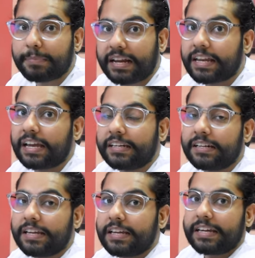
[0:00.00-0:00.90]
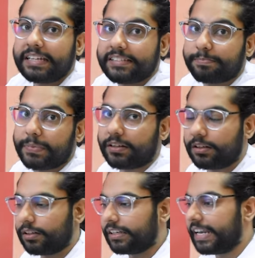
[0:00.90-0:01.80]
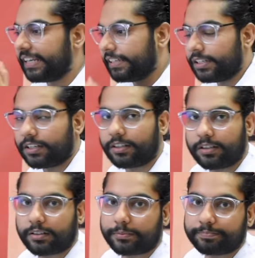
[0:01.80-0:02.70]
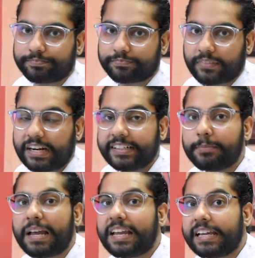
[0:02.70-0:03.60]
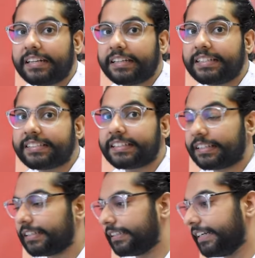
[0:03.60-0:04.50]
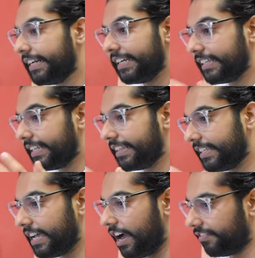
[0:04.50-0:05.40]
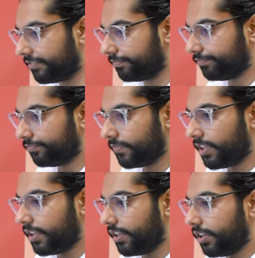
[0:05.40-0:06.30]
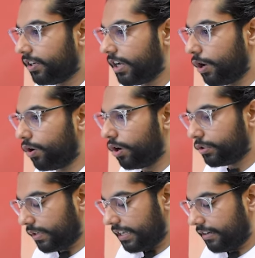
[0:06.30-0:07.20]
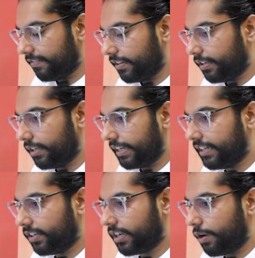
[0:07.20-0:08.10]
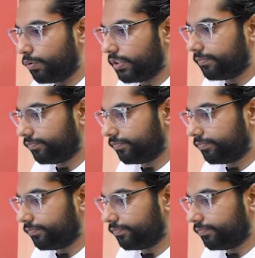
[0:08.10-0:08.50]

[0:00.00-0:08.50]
my n is until my n is greater than the half. Now also I'll int count.